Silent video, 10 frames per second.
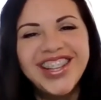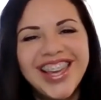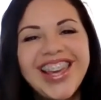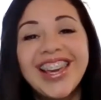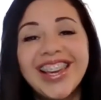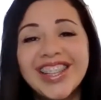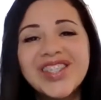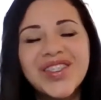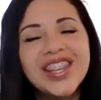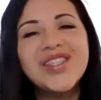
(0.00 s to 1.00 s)
it's,
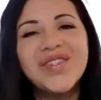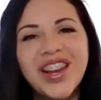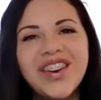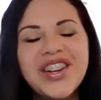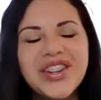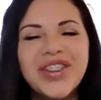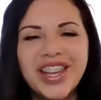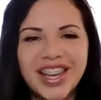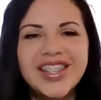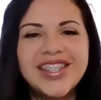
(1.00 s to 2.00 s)
it's very new. Like
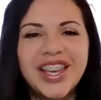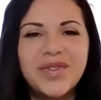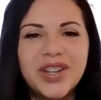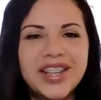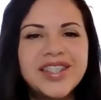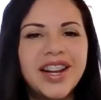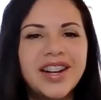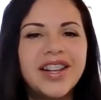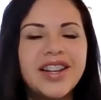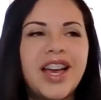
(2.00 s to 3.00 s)
I said, when I
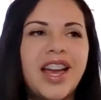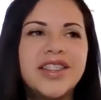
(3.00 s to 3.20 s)
started, I